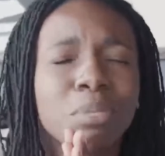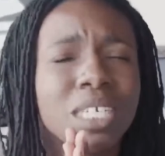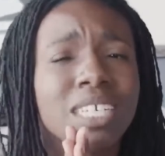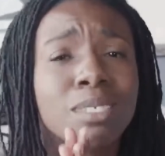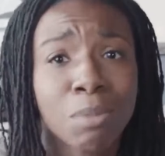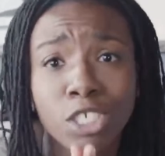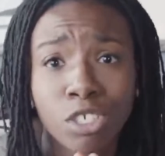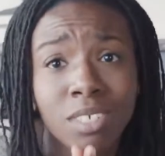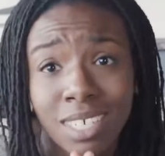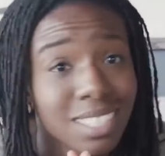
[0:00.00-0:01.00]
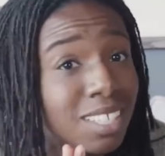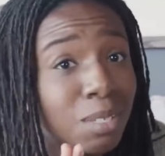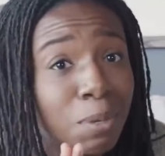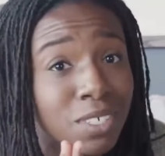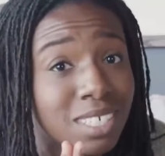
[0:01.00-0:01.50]
please make sure not to hit
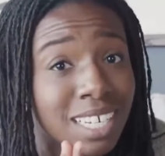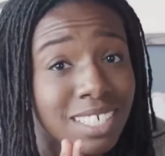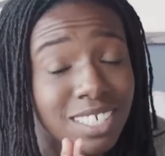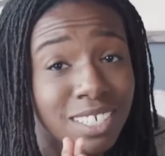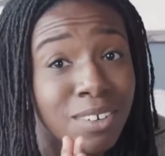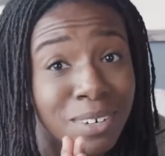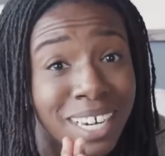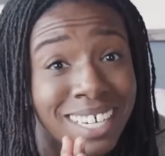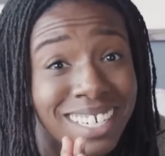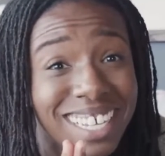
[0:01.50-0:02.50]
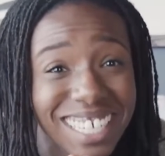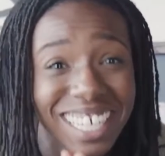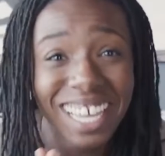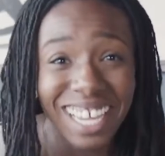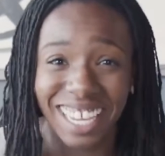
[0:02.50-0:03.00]
the person next to you, all right?
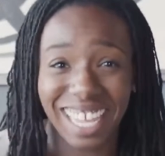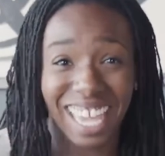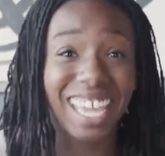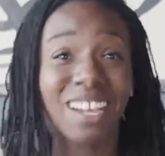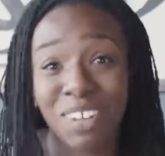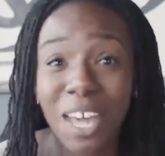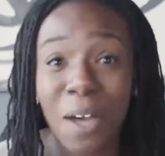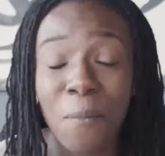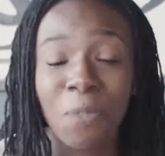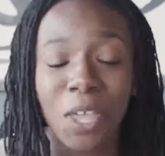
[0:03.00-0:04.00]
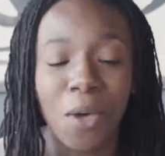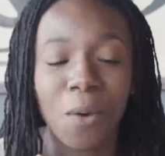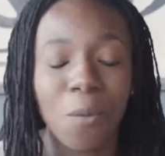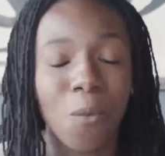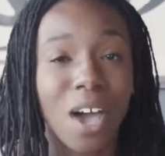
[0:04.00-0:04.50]
Okay, here we go.
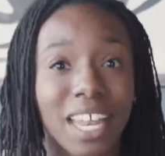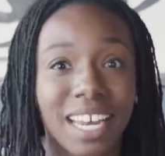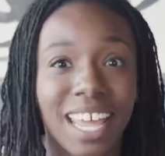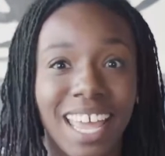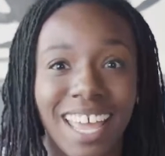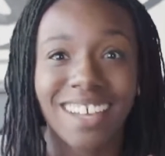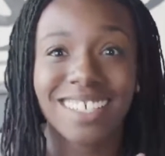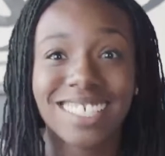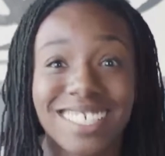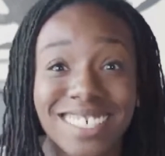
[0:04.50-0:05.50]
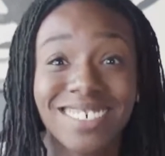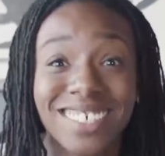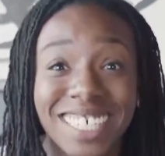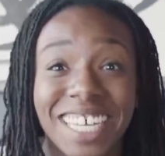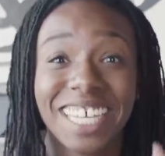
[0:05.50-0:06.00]
1, 2,